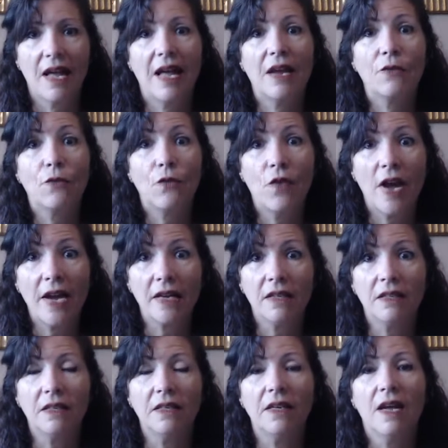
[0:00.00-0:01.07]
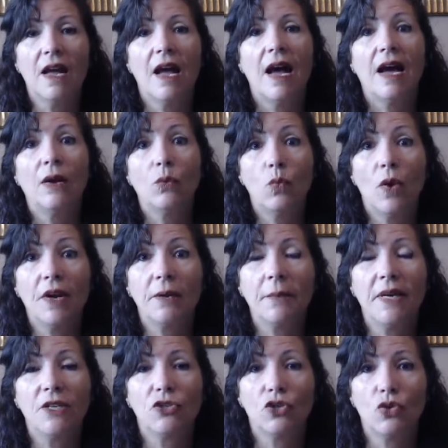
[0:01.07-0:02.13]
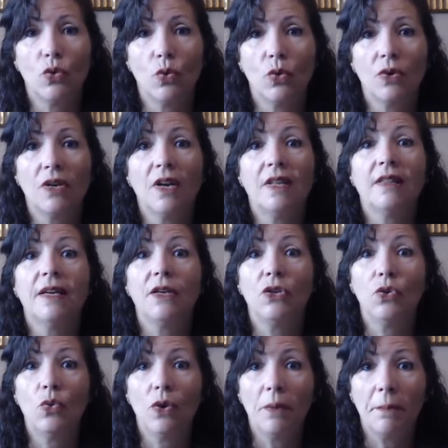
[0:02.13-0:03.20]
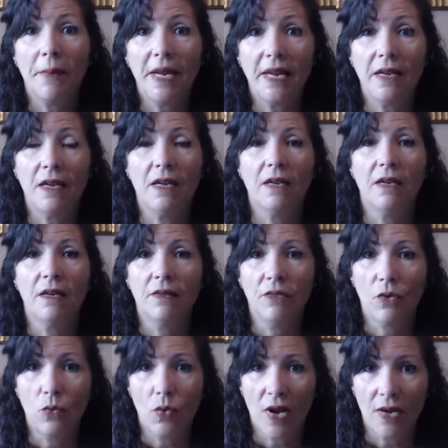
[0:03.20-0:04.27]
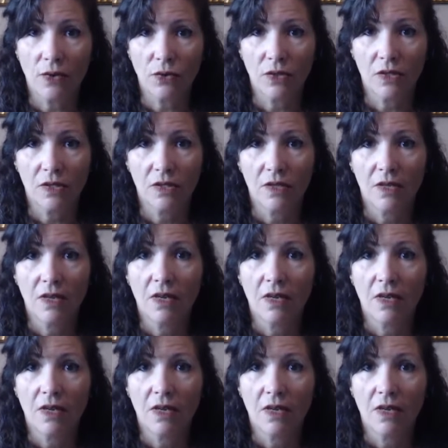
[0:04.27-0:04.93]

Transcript: And finally, I want to make sure that you are making the rounds.